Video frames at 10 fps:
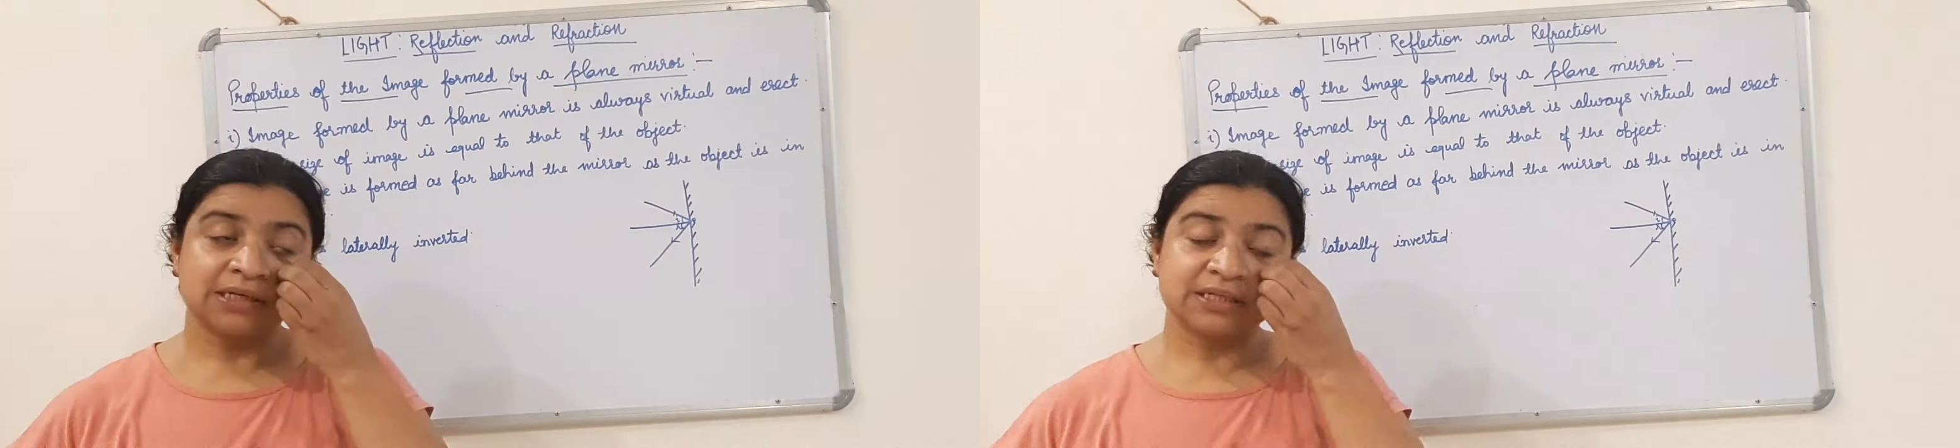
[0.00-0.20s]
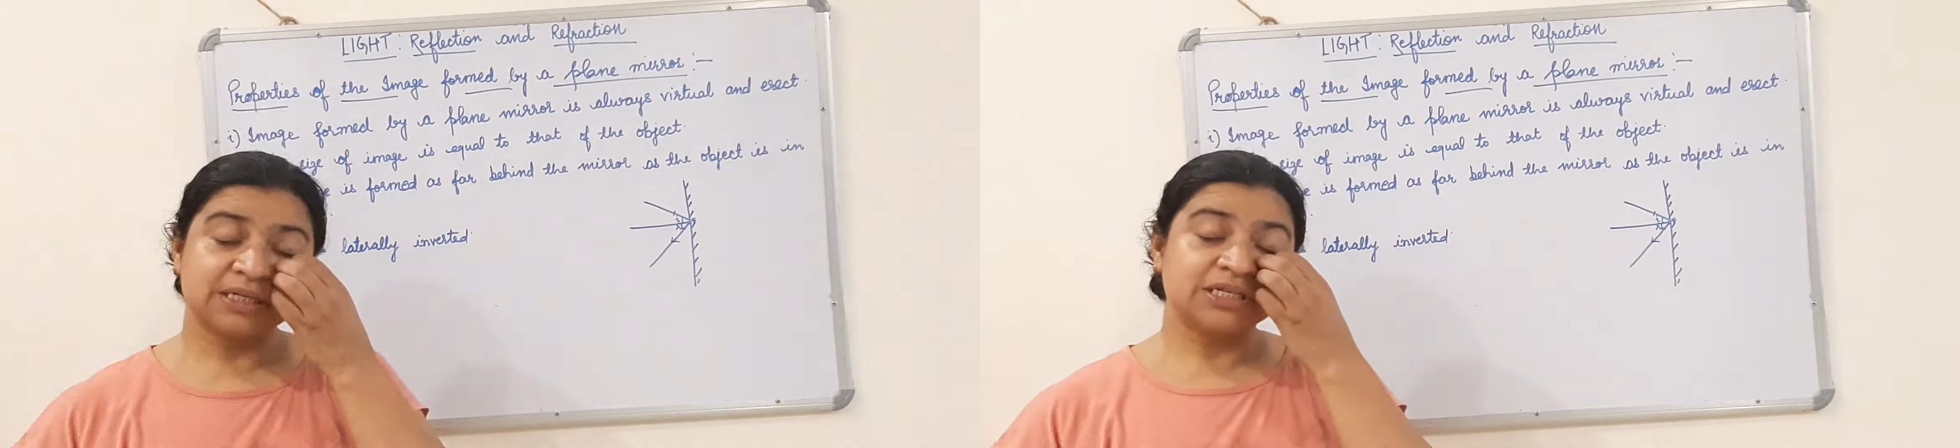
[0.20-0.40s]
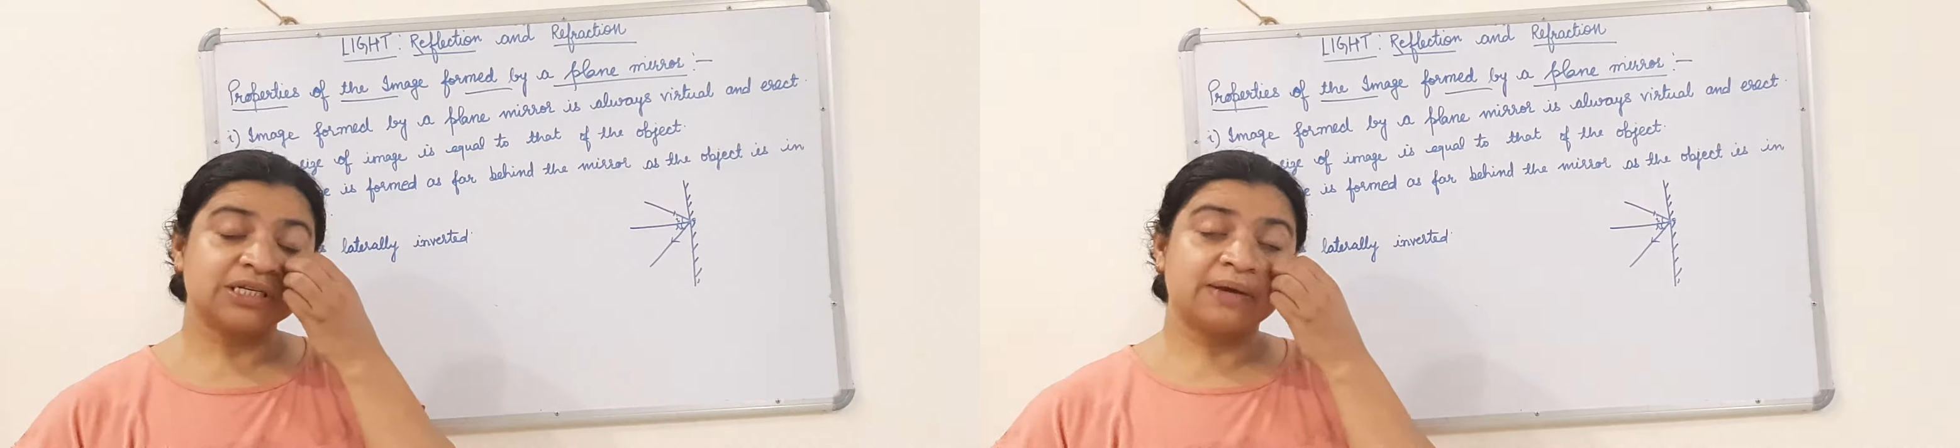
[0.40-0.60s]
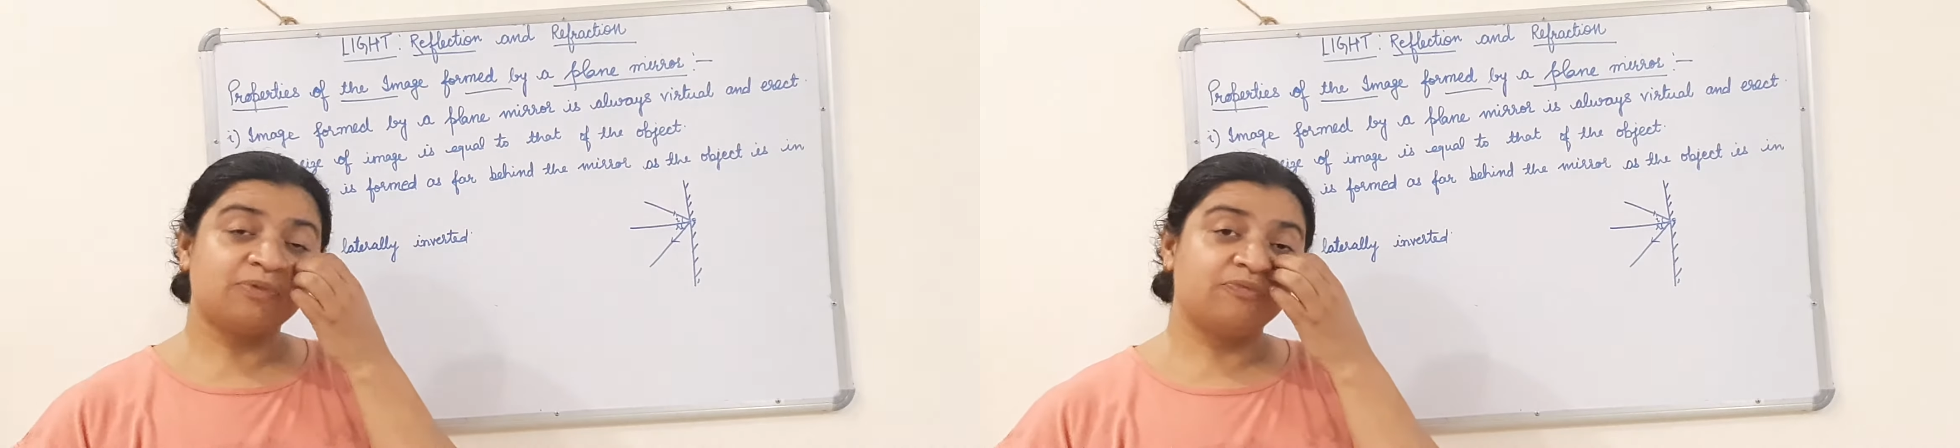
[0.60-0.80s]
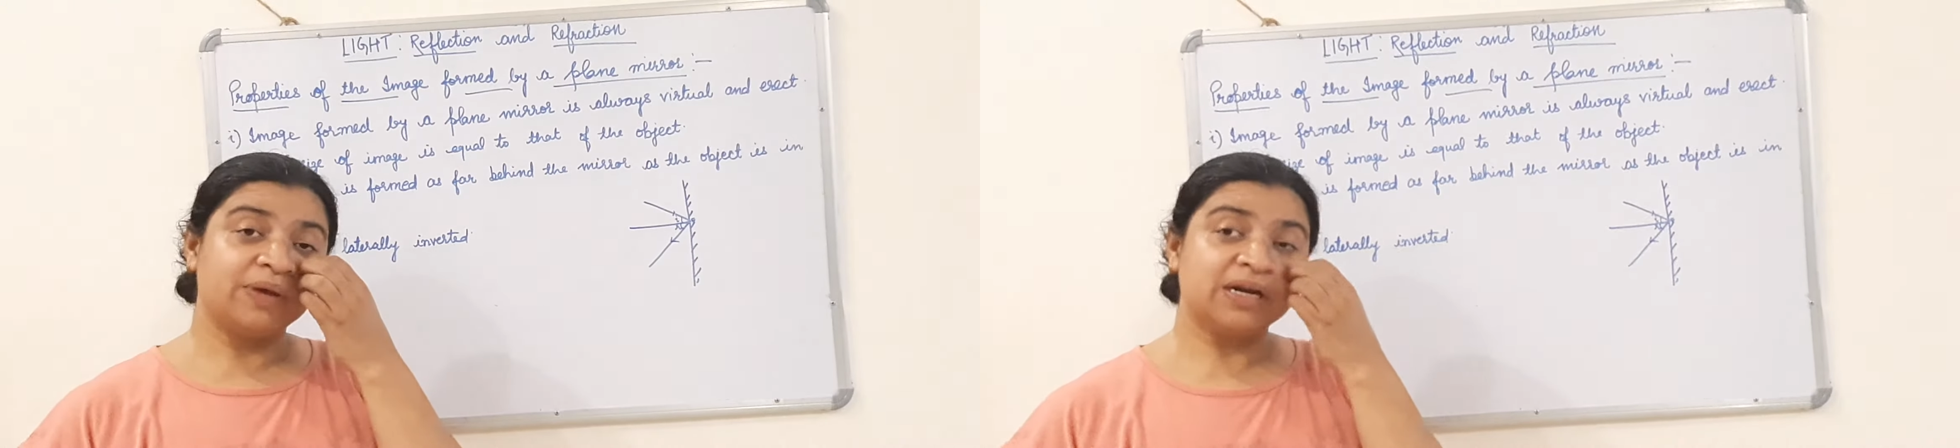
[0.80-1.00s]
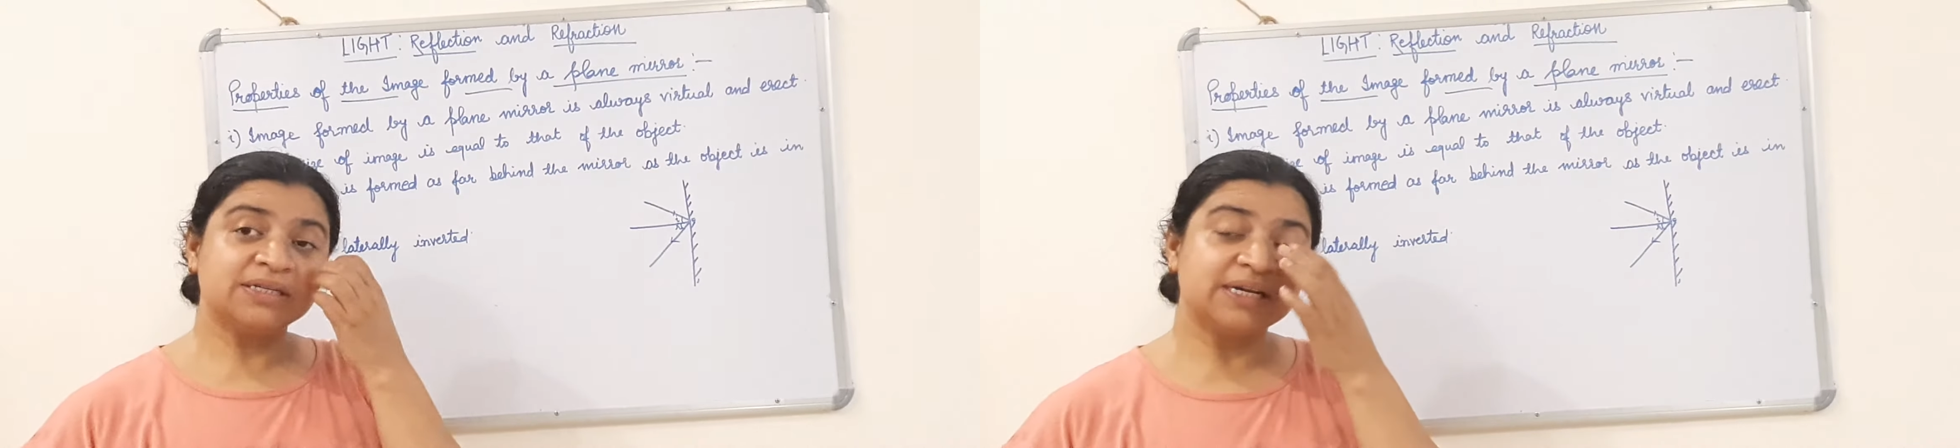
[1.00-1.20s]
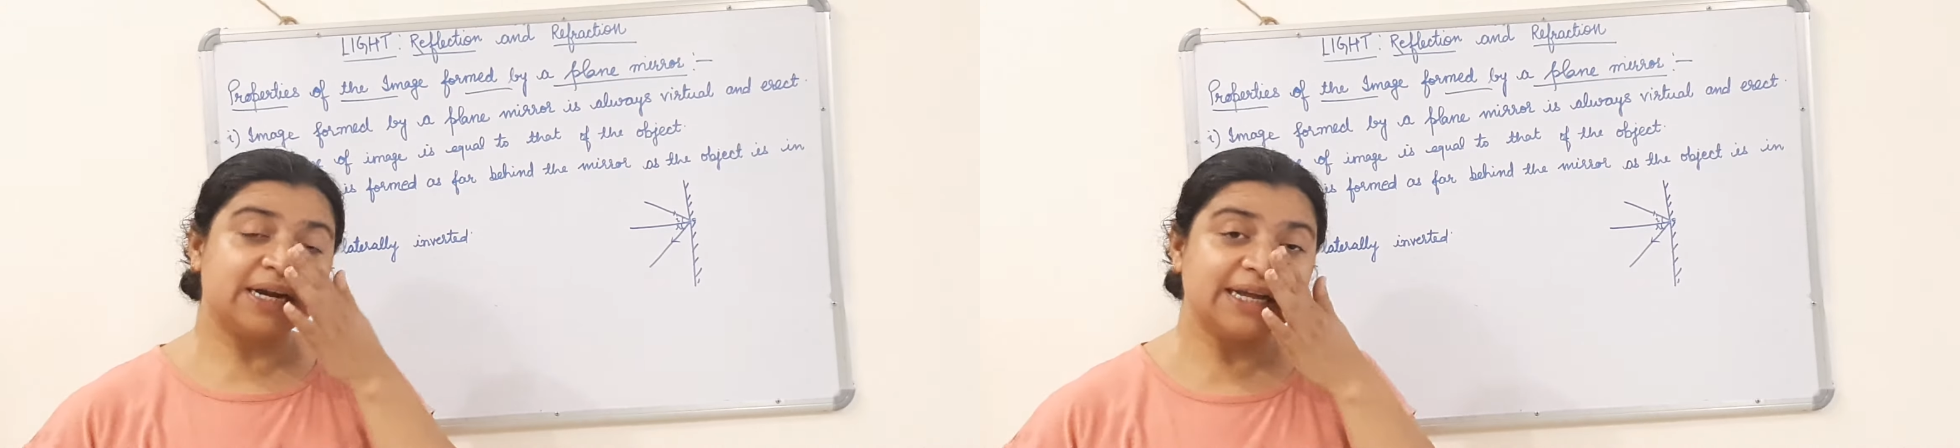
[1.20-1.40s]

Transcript: such type of mirrors and